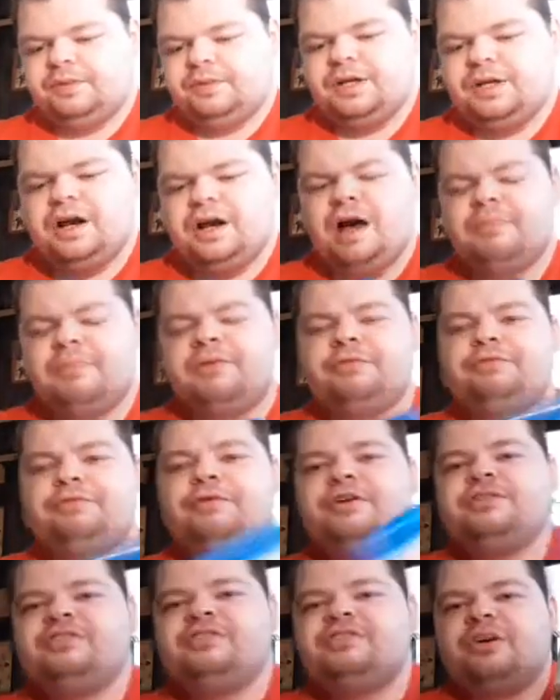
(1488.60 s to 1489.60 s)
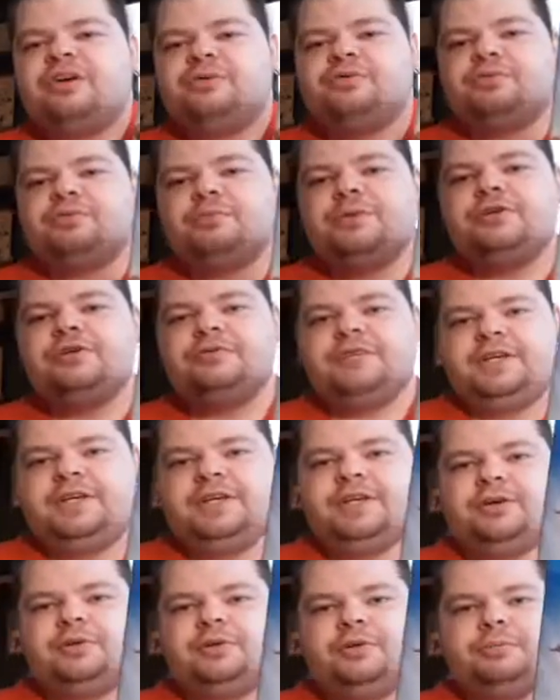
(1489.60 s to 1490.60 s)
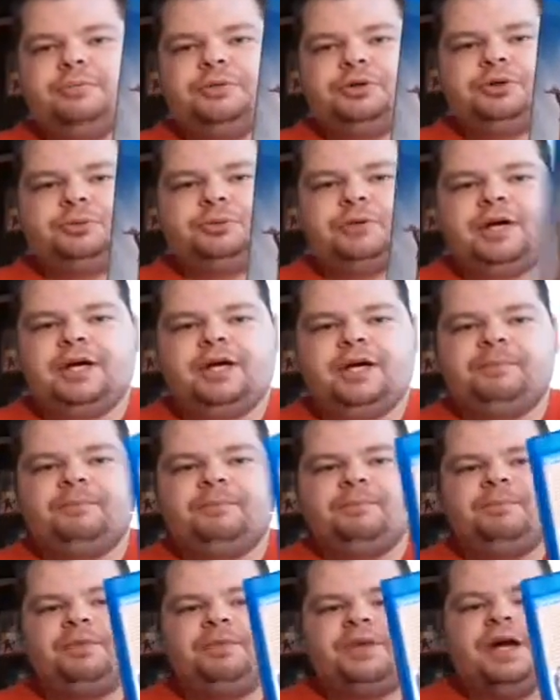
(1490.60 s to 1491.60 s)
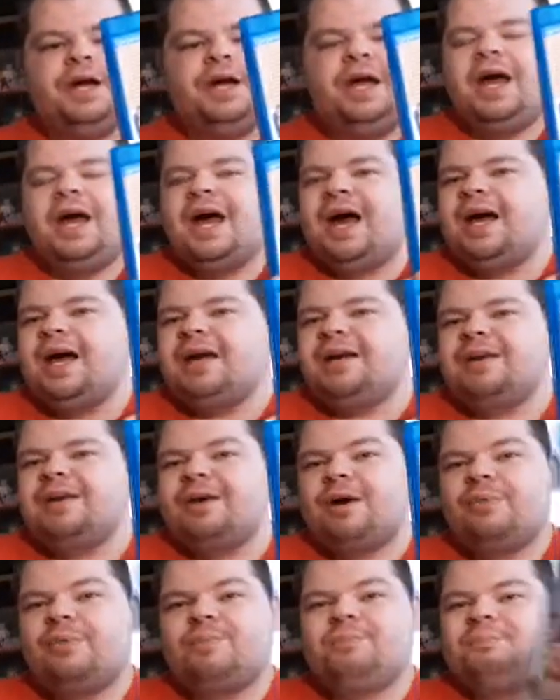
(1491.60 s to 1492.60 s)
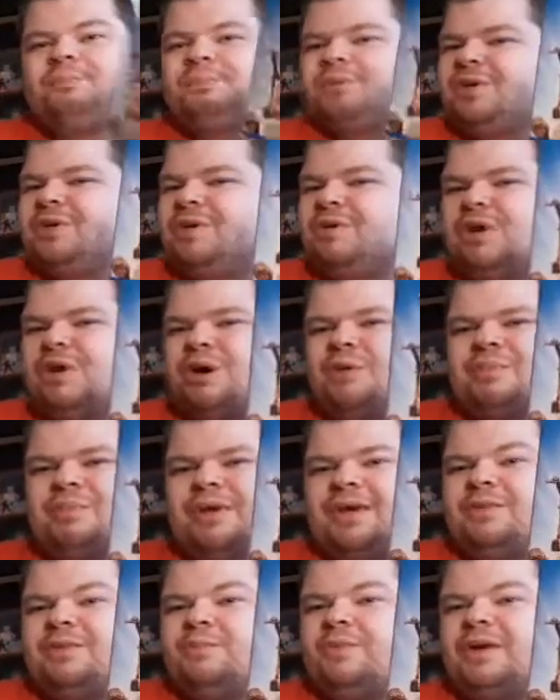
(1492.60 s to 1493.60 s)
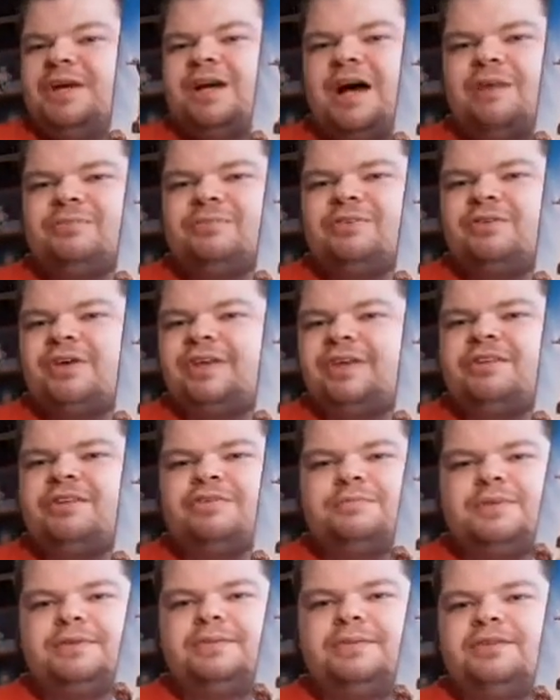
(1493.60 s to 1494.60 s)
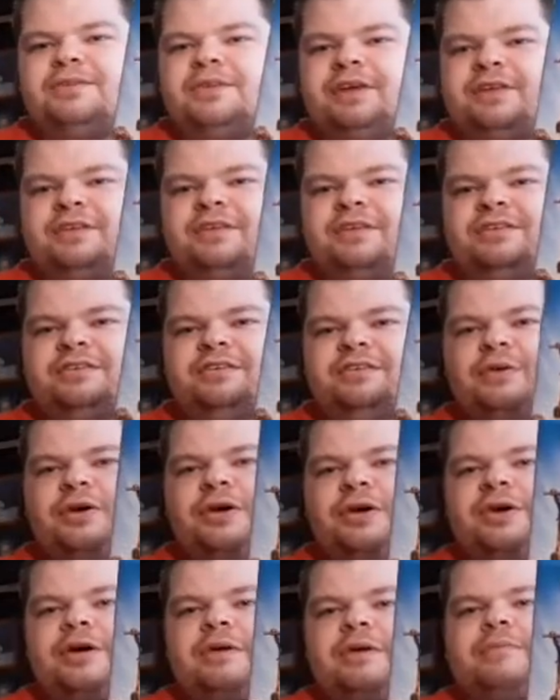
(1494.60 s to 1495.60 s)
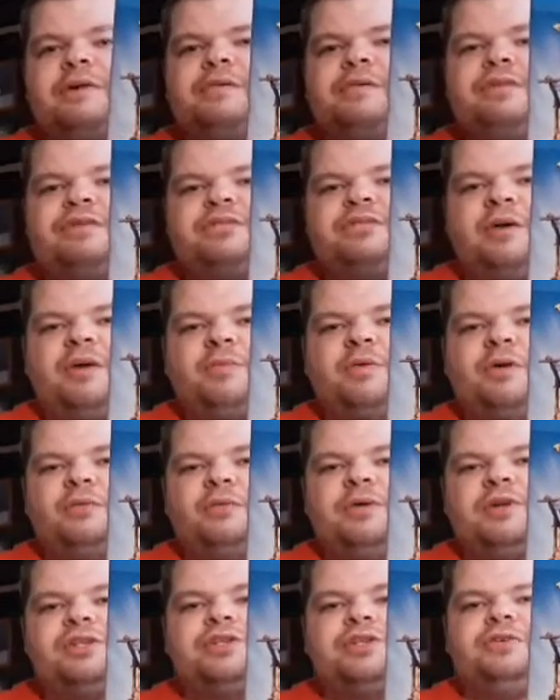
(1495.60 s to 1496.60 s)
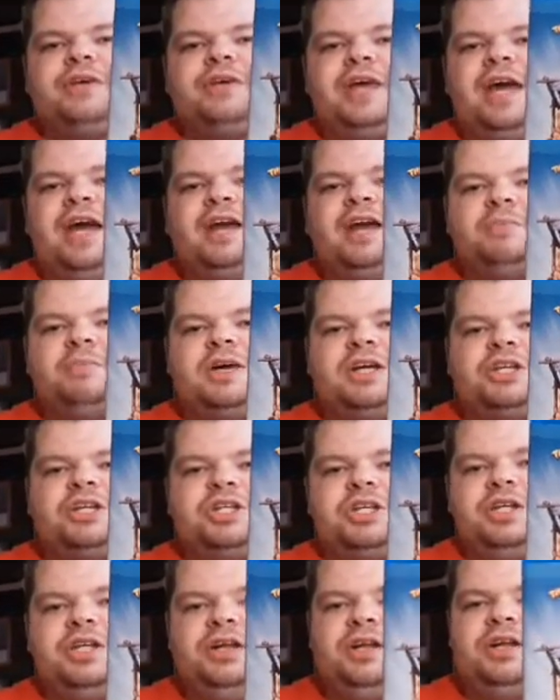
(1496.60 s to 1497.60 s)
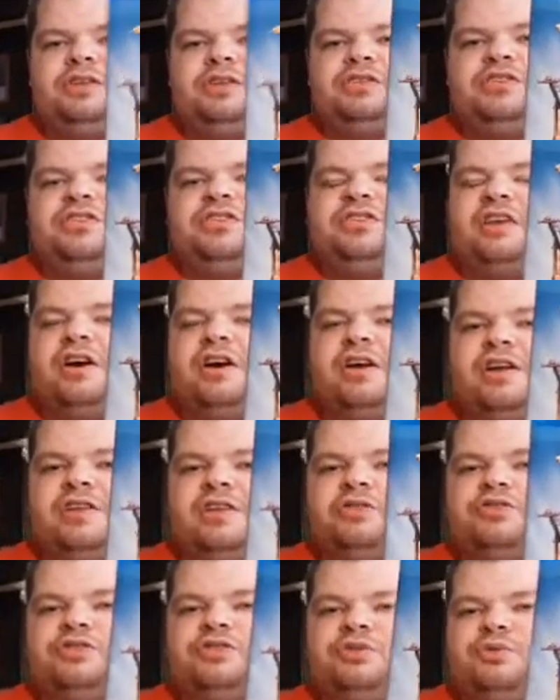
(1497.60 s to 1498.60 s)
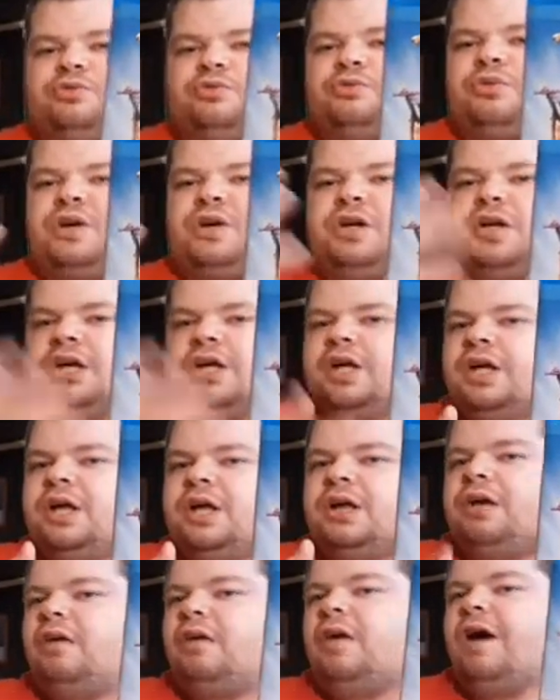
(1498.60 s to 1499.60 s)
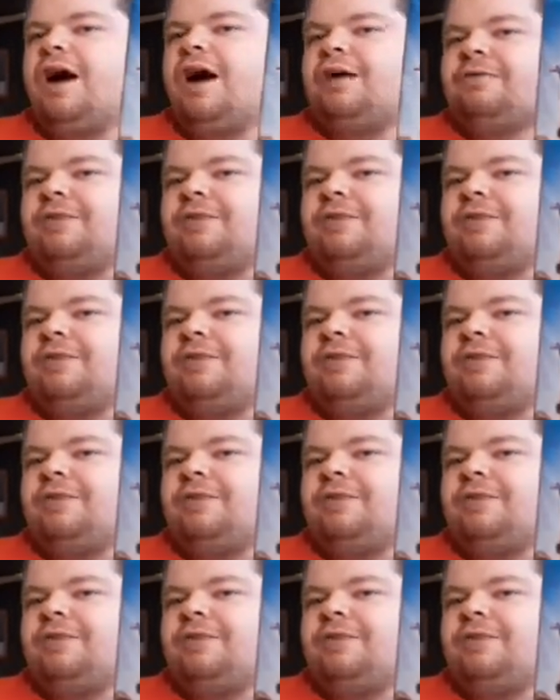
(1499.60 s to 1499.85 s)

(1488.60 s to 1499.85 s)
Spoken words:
the Flintstones movie here on Blu-ray. And, you know me, when it comes to, like, these movies like this, movies that were originally animation, it's turned into live